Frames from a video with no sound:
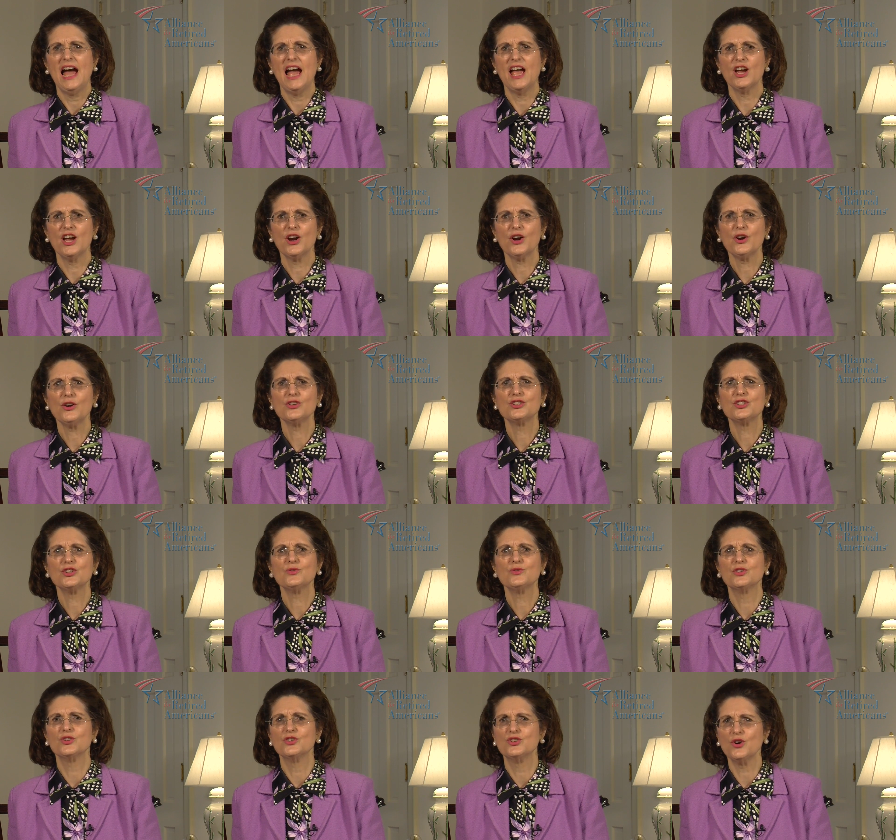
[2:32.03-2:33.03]
I urge
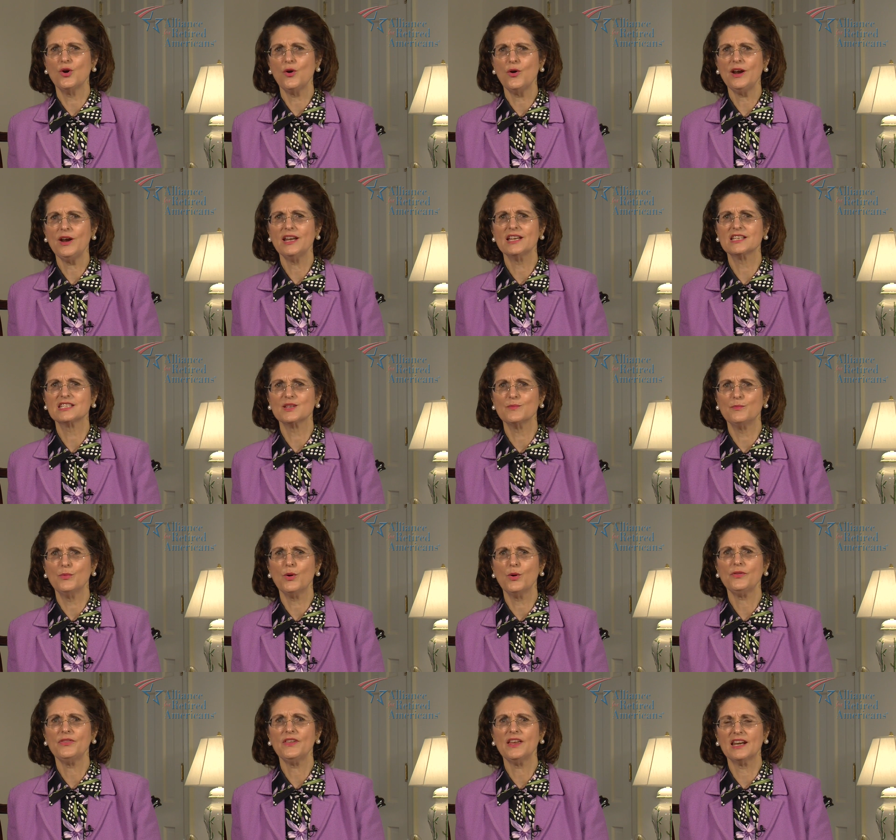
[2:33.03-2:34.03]
you to join and
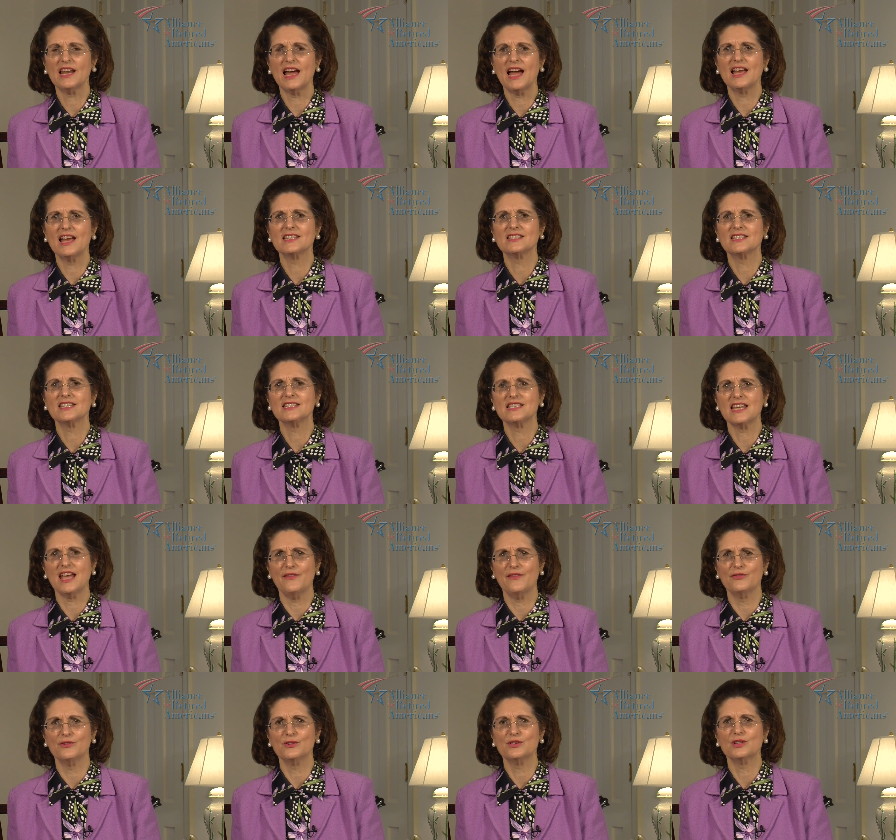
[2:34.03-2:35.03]
support the Alliance's
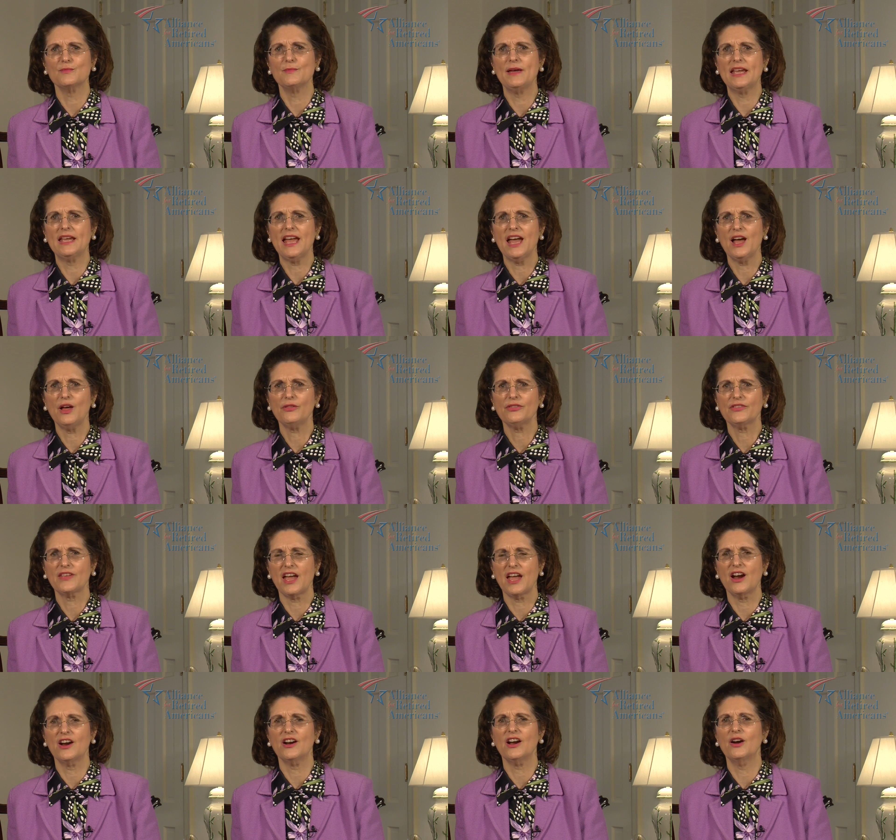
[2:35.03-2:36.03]
effort to make health
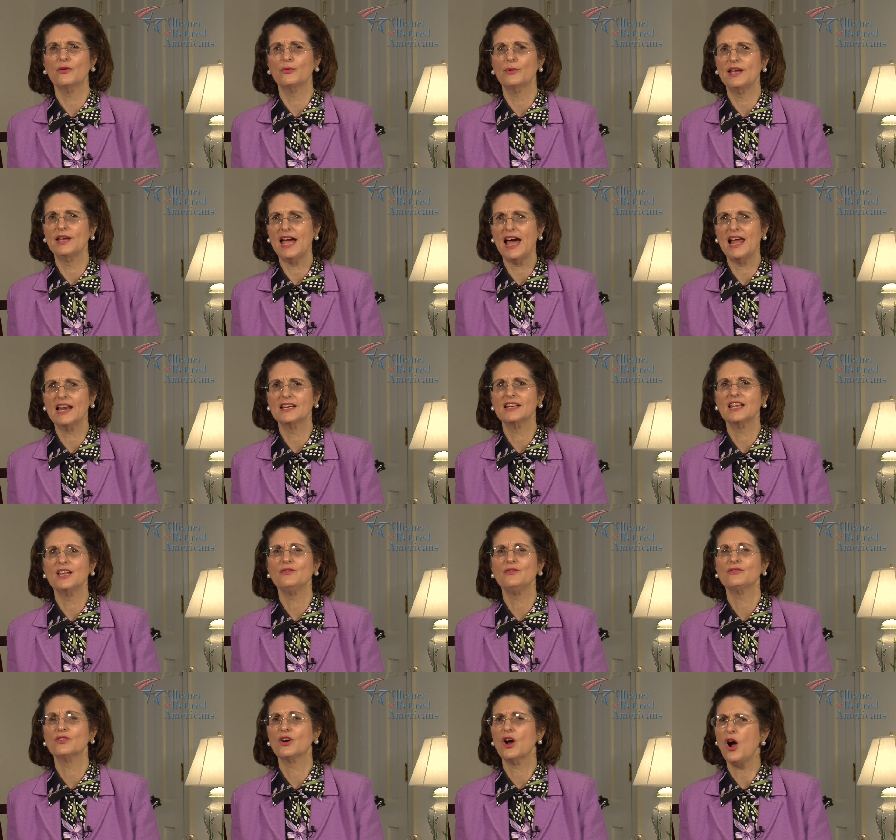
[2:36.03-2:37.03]
care a
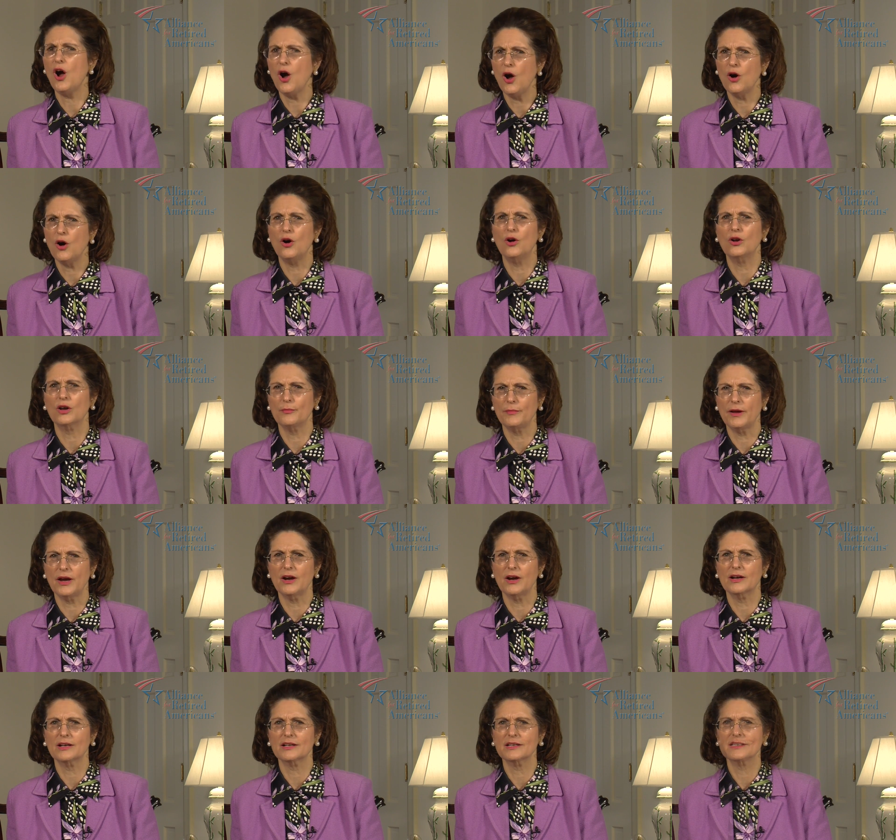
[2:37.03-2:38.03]
reality for all
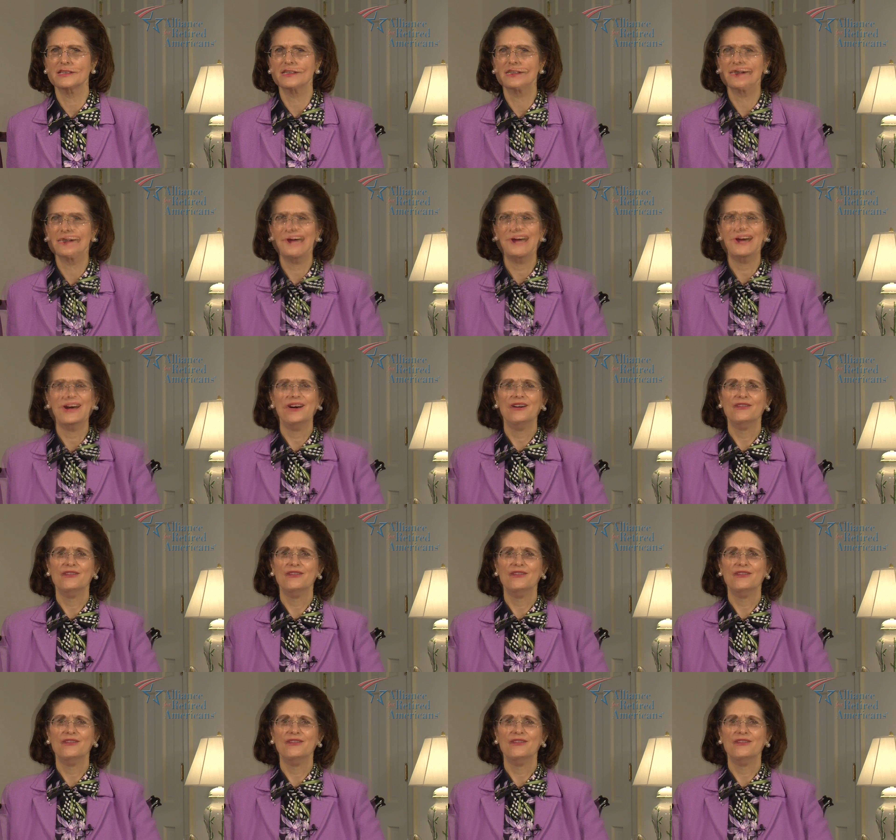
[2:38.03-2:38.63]
Americans.